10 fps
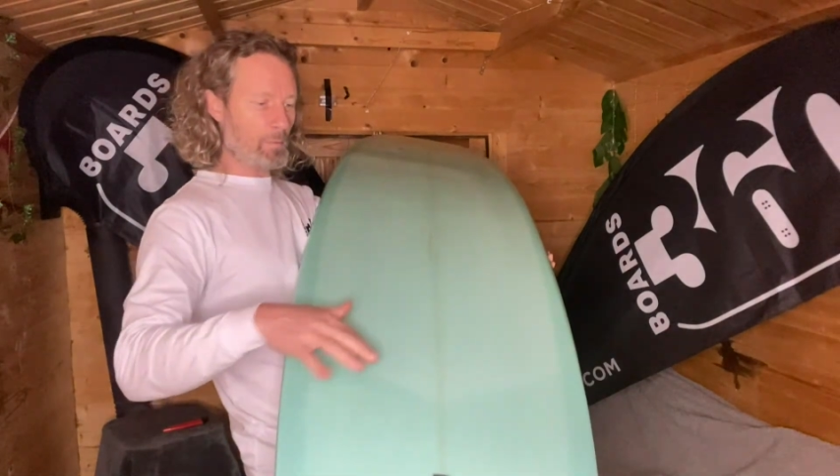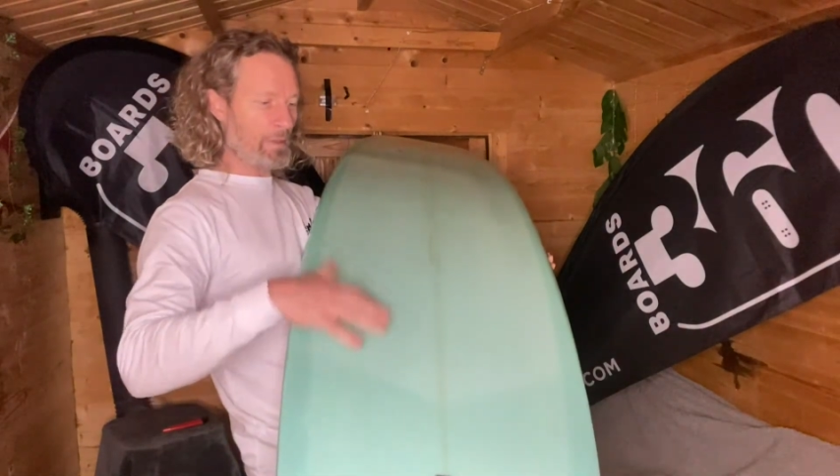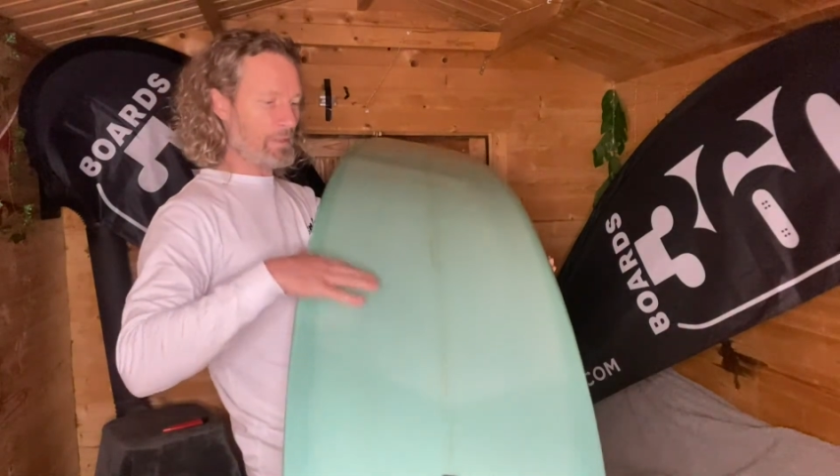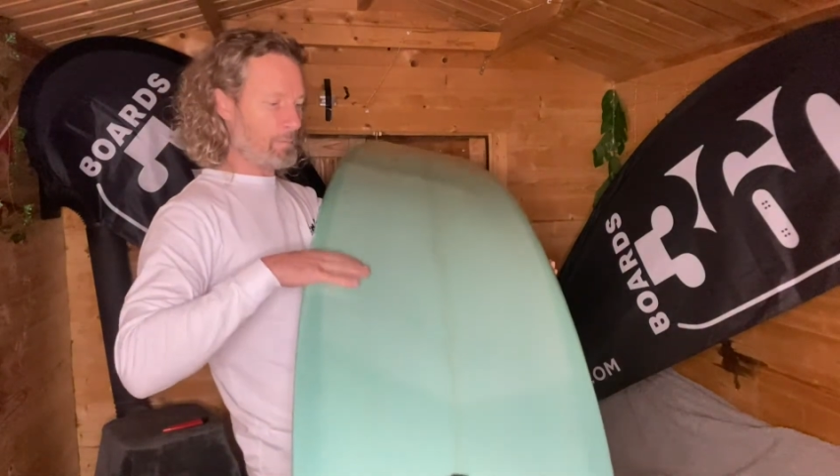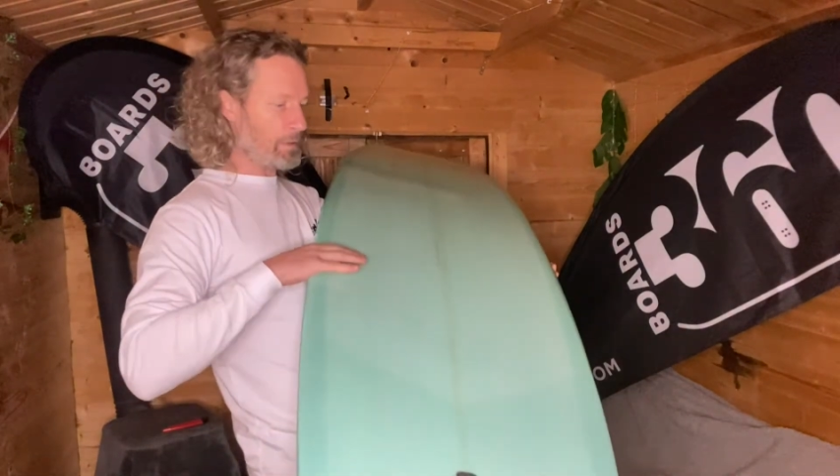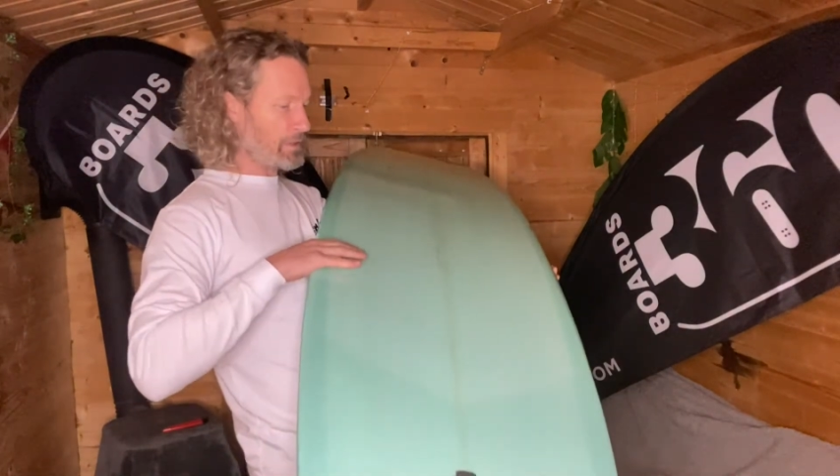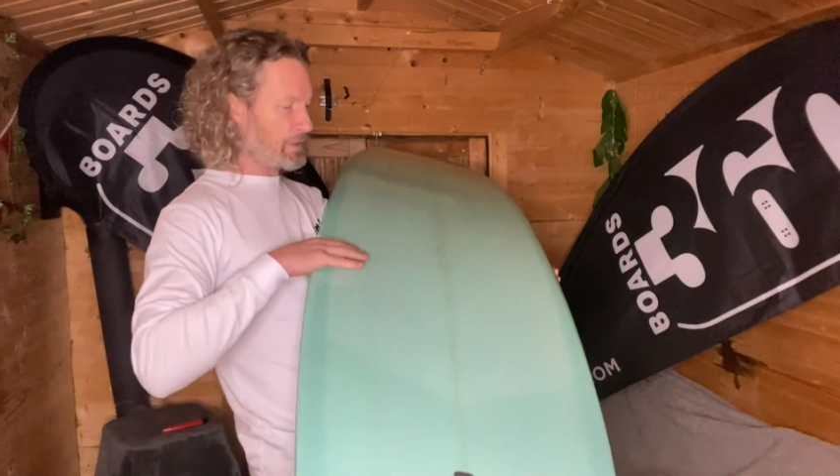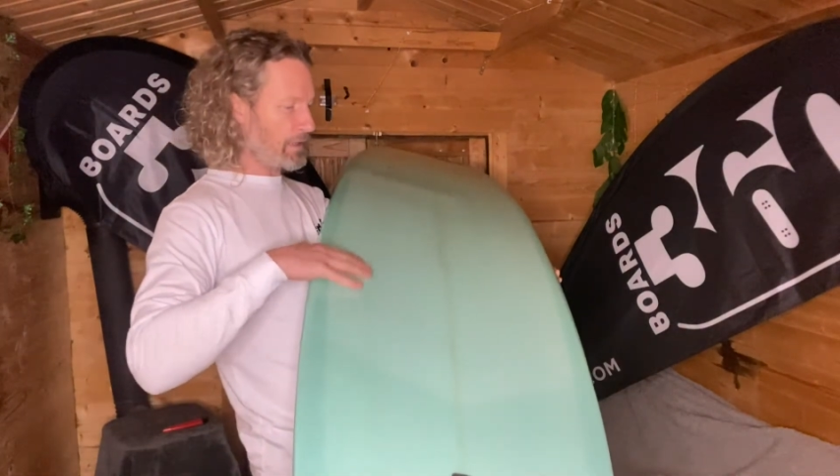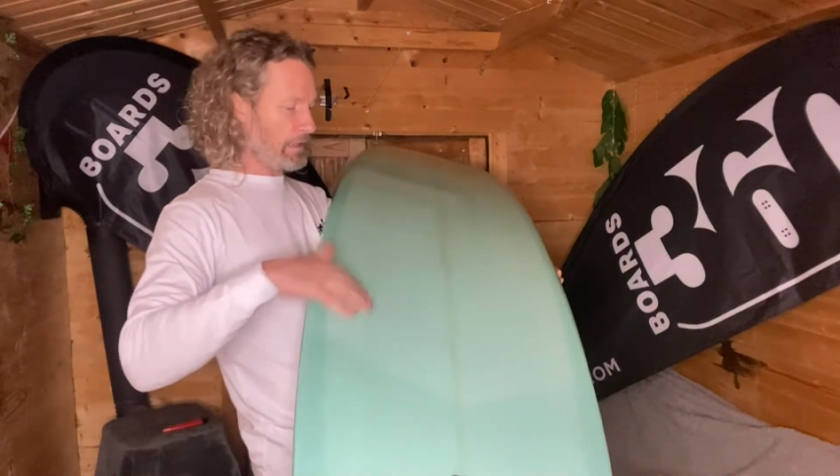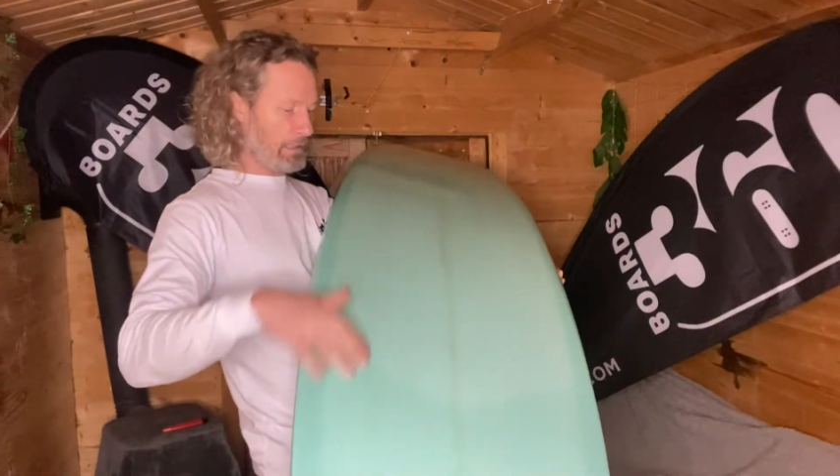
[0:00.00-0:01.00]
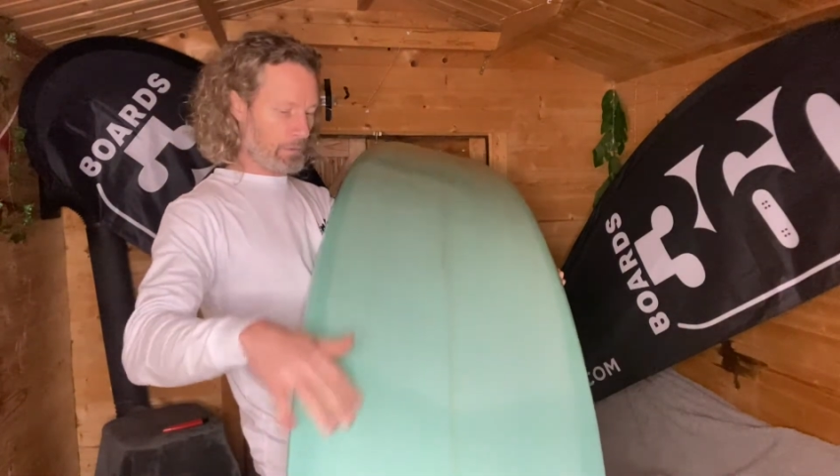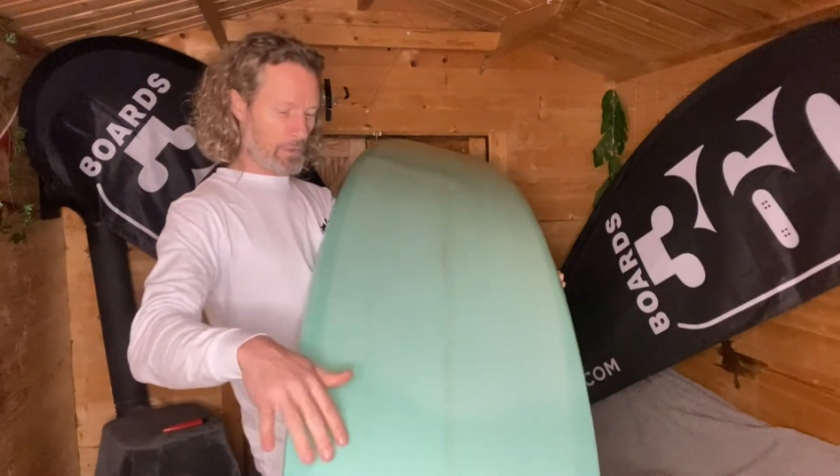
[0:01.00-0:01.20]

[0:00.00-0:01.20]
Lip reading: but there's some subtle little